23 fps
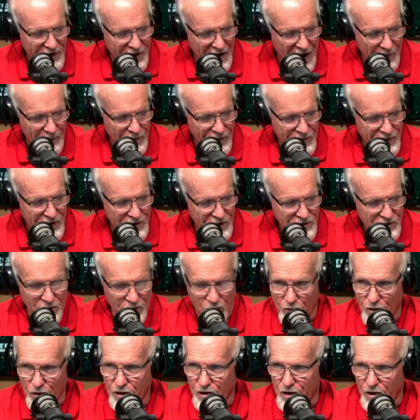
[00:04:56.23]

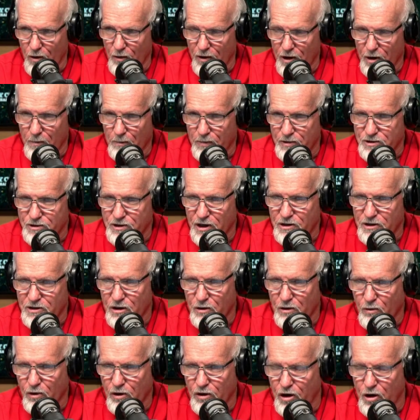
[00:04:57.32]
competition, were you in a
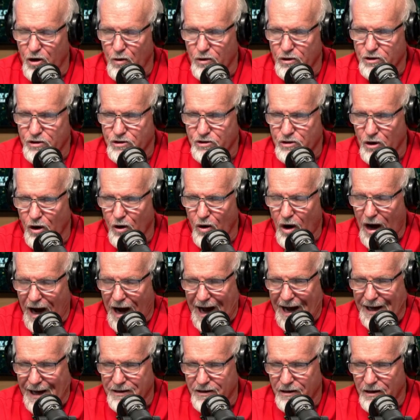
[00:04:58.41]
position where you were so
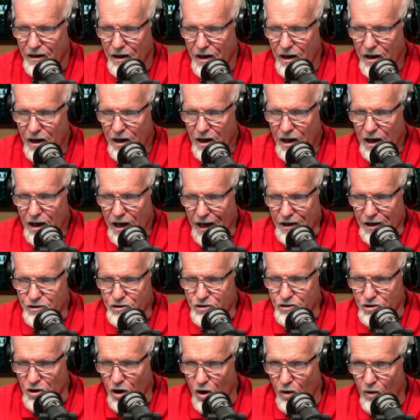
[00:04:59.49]
hot and
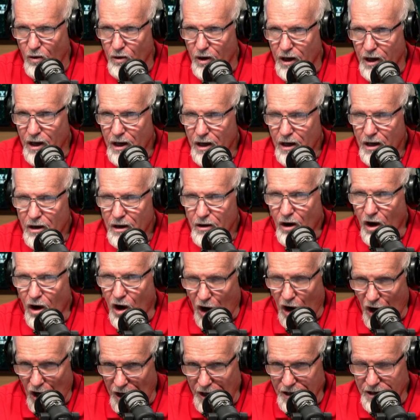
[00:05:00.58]
so
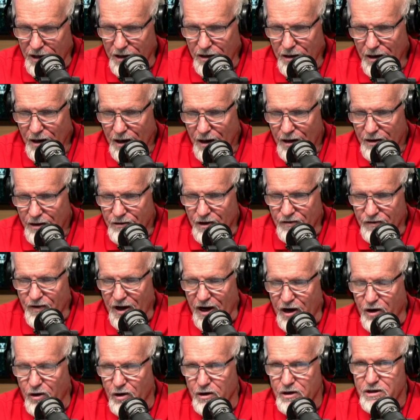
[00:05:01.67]
on that
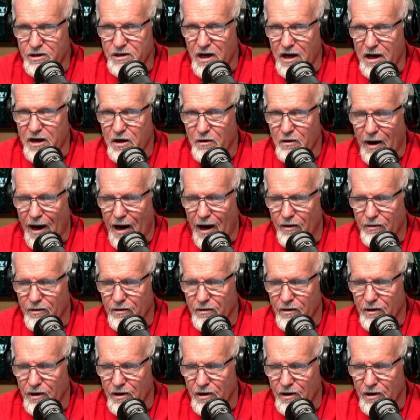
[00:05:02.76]
they couldn't take you out?